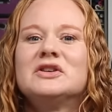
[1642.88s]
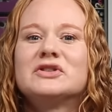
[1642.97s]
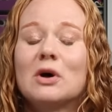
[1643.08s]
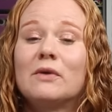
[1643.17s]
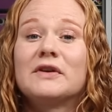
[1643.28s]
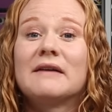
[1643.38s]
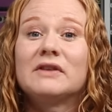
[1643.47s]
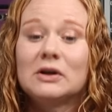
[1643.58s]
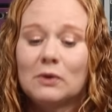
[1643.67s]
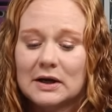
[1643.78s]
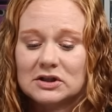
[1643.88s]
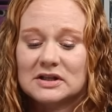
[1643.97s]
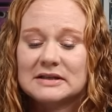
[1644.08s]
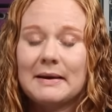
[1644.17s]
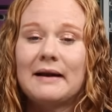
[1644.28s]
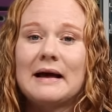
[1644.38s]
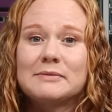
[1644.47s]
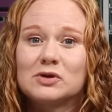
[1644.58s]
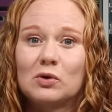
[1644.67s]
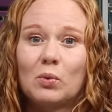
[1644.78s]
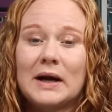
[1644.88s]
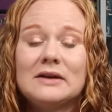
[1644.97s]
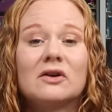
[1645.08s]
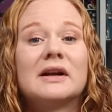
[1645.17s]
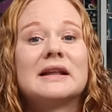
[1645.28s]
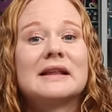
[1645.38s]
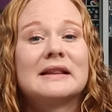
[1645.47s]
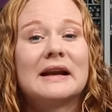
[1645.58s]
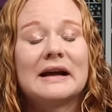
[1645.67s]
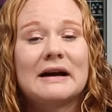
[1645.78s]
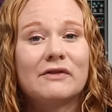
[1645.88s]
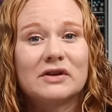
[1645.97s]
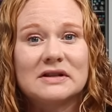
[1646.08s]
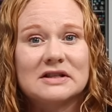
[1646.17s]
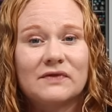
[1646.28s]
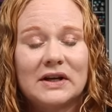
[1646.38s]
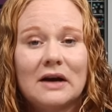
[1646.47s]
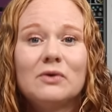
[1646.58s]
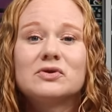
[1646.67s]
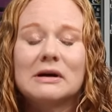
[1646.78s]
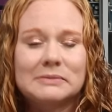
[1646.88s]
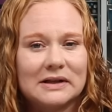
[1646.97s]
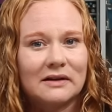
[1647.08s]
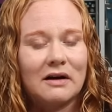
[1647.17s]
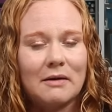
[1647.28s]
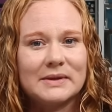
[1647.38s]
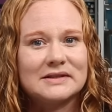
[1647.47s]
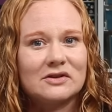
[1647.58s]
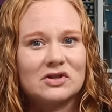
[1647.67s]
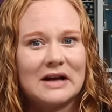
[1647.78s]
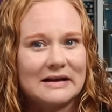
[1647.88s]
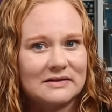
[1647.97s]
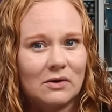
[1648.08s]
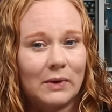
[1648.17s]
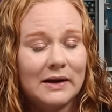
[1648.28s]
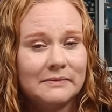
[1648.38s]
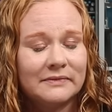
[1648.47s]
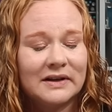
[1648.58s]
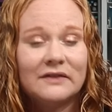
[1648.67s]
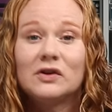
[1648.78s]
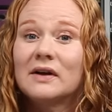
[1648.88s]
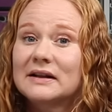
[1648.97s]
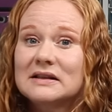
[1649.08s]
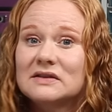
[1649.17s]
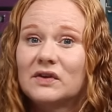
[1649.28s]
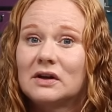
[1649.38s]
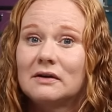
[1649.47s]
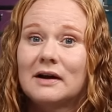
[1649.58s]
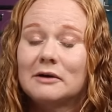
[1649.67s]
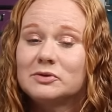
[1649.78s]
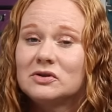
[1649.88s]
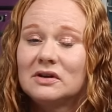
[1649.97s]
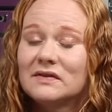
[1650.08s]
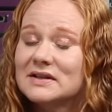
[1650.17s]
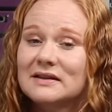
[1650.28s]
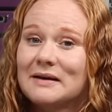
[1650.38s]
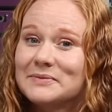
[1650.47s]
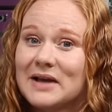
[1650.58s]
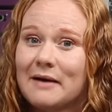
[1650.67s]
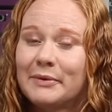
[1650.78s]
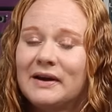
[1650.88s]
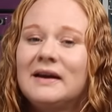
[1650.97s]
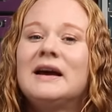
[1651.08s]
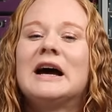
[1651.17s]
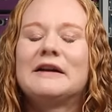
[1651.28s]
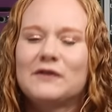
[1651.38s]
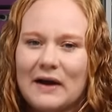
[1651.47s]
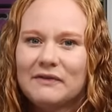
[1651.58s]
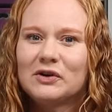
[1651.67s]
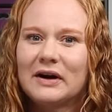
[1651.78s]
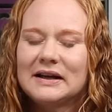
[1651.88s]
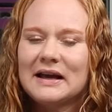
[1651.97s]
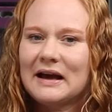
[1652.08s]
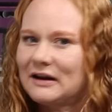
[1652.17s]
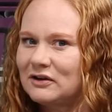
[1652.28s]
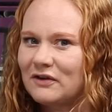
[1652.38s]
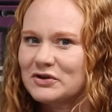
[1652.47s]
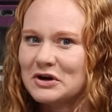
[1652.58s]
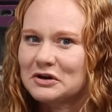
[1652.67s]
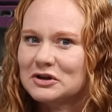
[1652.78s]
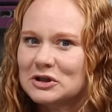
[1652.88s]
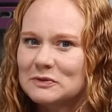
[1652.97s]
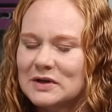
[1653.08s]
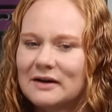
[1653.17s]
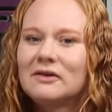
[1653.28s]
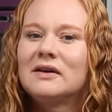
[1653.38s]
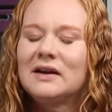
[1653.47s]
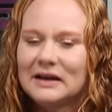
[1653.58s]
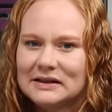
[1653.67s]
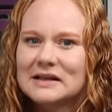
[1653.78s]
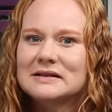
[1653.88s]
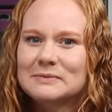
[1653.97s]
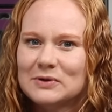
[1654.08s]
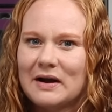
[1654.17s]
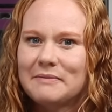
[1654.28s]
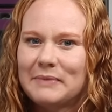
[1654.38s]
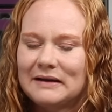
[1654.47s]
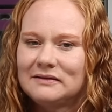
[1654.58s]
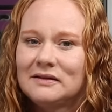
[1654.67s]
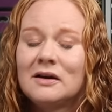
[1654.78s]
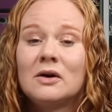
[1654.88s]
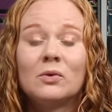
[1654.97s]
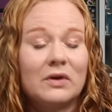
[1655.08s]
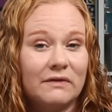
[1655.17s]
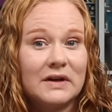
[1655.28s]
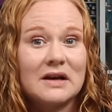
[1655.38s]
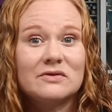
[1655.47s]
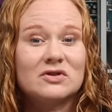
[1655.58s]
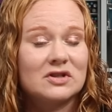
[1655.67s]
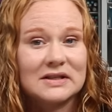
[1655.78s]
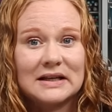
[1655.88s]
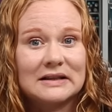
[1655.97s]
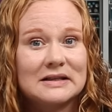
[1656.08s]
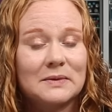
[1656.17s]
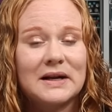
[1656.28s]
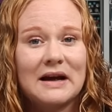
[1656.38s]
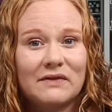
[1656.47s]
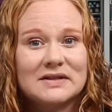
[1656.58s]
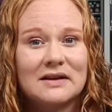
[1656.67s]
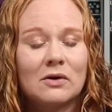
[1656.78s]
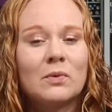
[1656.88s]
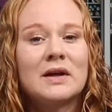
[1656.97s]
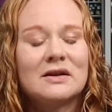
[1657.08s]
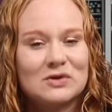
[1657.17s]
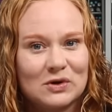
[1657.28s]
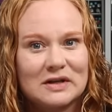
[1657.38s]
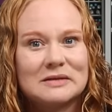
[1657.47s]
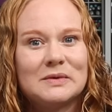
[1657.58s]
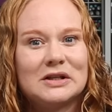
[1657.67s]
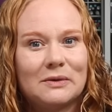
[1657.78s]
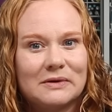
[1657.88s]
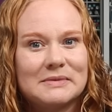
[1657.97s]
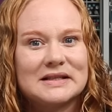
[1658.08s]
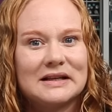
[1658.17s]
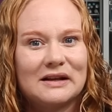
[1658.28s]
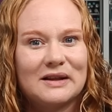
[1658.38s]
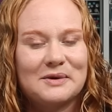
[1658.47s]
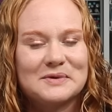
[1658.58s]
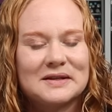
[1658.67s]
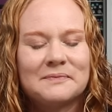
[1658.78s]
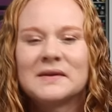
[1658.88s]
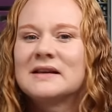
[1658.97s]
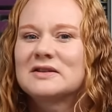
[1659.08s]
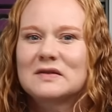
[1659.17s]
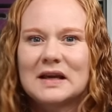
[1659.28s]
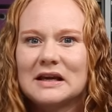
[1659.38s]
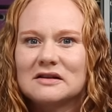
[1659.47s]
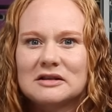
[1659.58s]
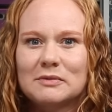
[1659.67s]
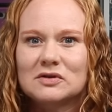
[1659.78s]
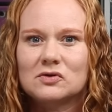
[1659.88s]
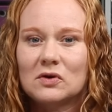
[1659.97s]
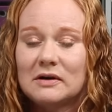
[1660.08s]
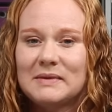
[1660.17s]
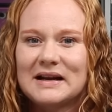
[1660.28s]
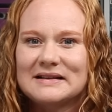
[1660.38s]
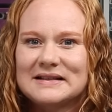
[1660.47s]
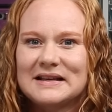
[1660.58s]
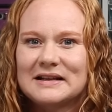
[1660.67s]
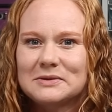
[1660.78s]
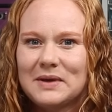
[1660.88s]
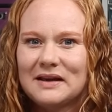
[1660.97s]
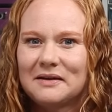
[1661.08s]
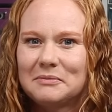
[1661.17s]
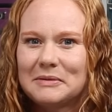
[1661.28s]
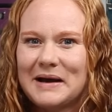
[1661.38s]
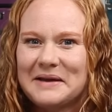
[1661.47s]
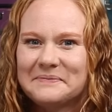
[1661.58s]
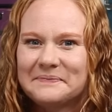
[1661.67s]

So if you have any questions about Absolute White or anything that I covered in this video, drop down in the comment section, ask away. If you liked this video and it helped you, give us a thumbs up. And if you haven't already, head on over to our YouTube channel, hit that subscribe button. We have videos just like this one every single week, and trust me, you don't want to miss any of those. So thank you all so much for joining me, and I'll see you next week. Bye-bye.